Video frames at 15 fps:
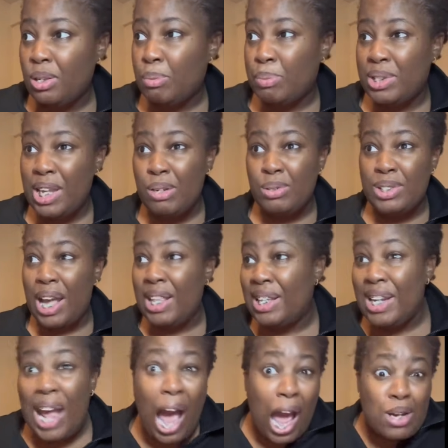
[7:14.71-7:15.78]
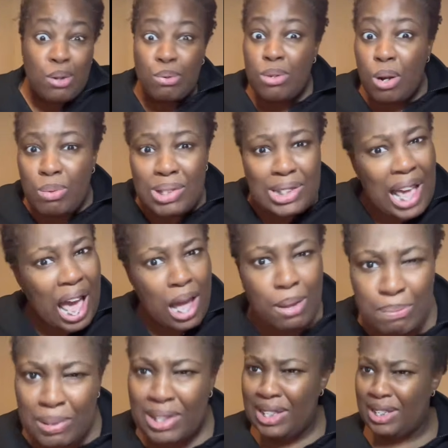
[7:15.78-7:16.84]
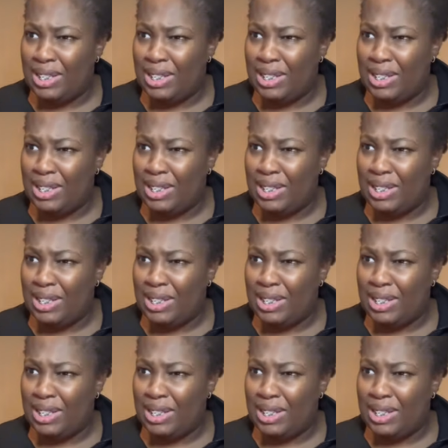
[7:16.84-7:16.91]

a potato salad. I don't know what's happening.